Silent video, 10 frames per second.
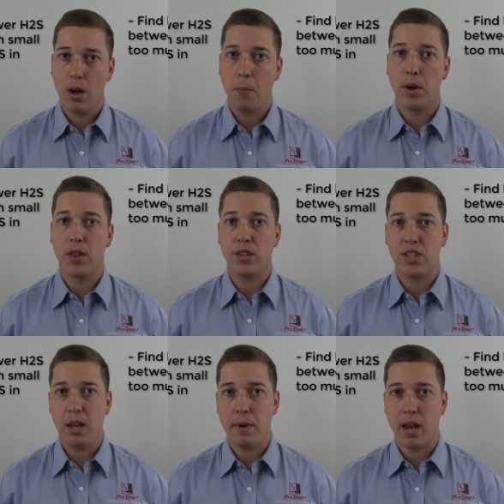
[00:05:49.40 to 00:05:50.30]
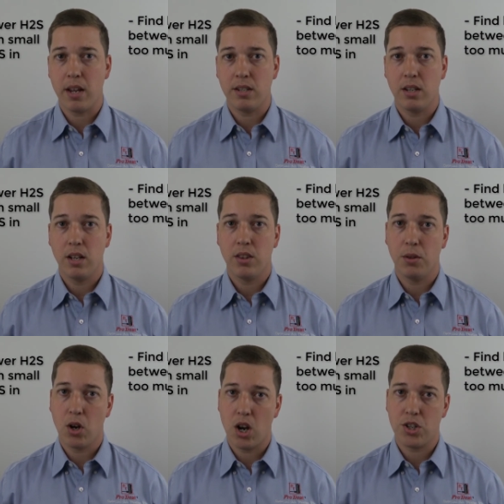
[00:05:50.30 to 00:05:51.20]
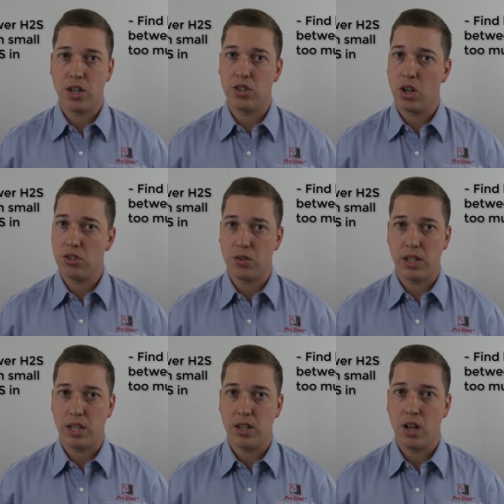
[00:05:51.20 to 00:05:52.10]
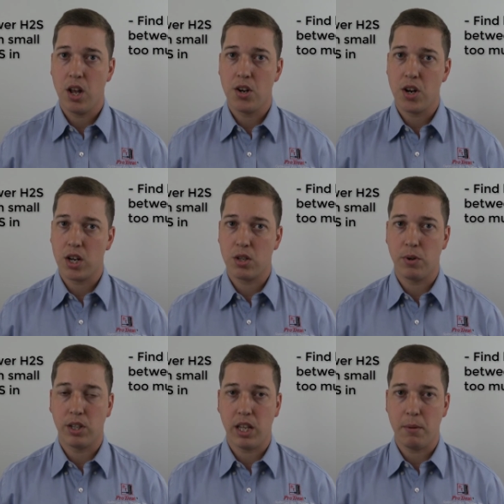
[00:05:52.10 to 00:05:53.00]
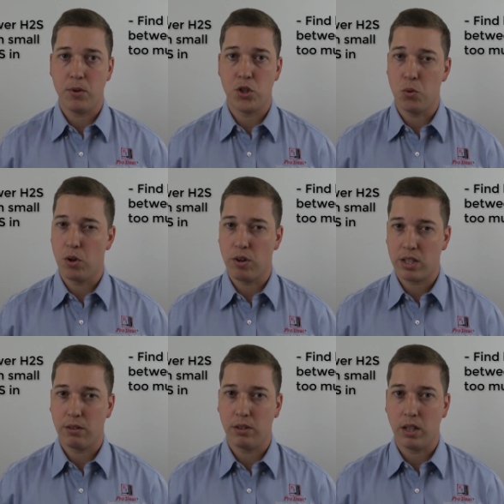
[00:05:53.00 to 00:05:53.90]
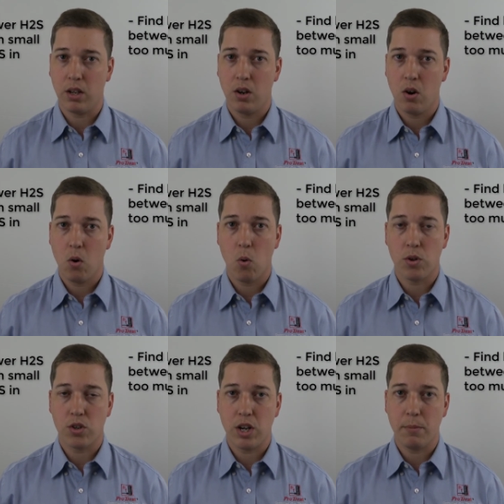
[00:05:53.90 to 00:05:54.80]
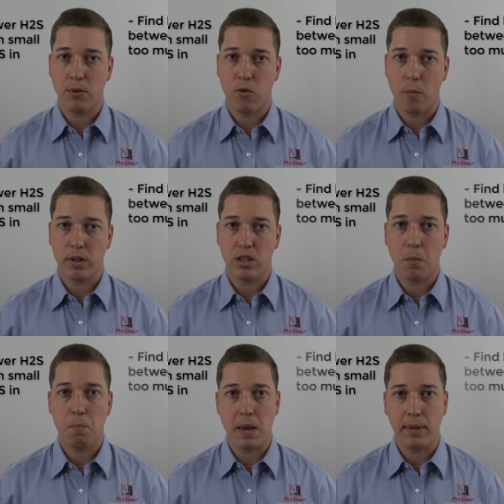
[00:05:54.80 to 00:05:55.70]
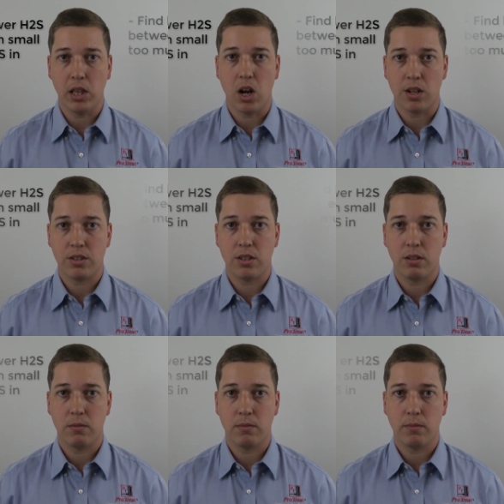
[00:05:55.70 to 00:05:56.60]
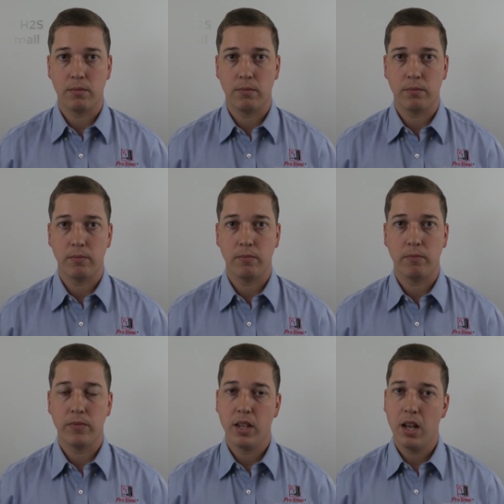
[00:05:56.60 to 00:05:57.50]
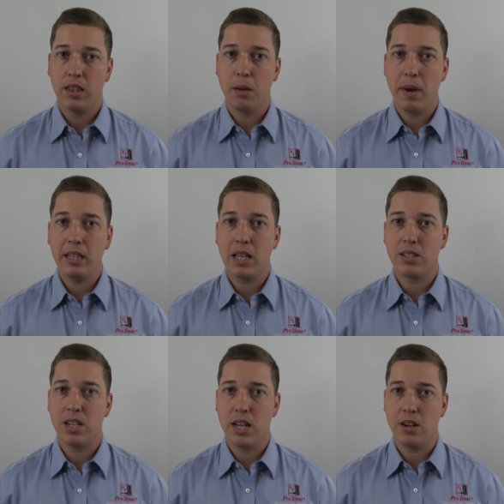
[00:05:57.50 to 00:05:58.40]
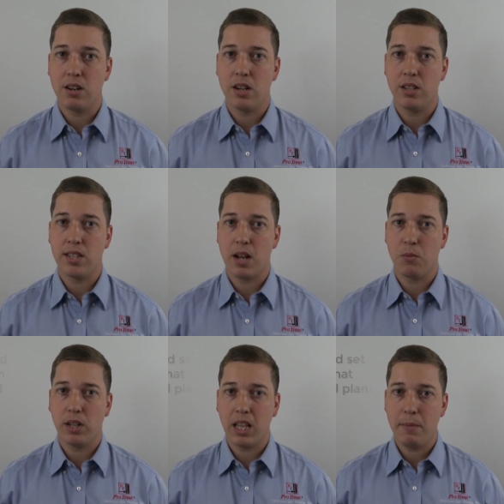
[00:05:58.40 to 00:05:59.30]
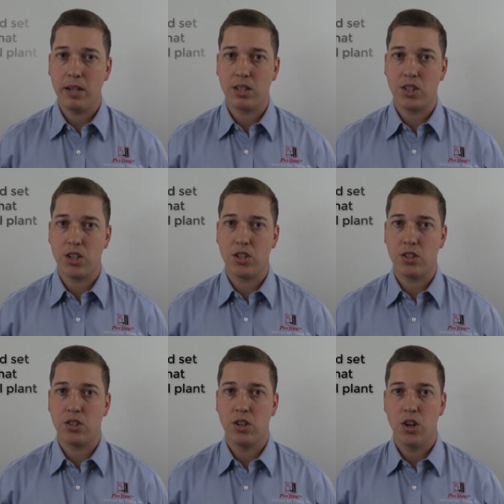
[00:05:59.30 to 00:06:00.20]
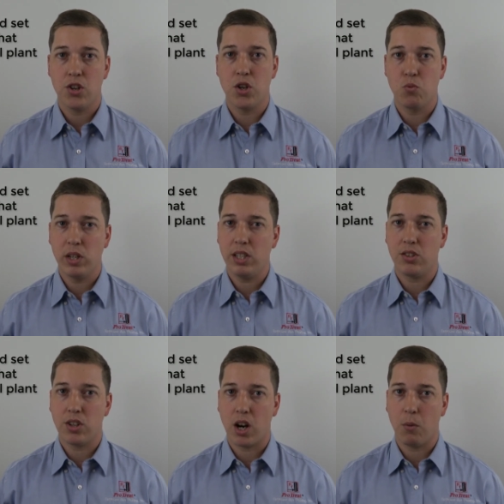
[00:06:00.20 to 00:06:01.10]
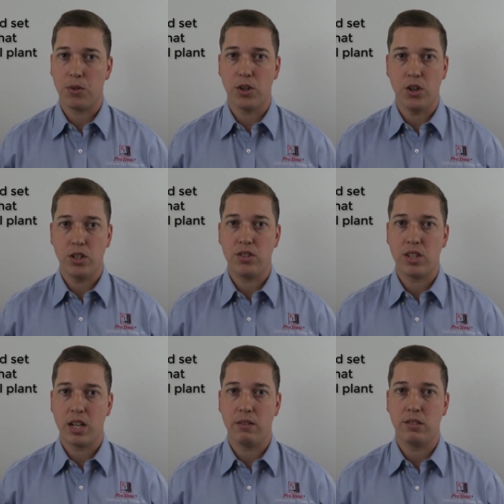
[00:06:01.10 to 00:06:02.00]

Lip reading: but on the same hand, caution is also needed not to reclaim too aggressively, or the treating performance may be lost. The main lesson here is that reclaiming decisions should really start with a good set of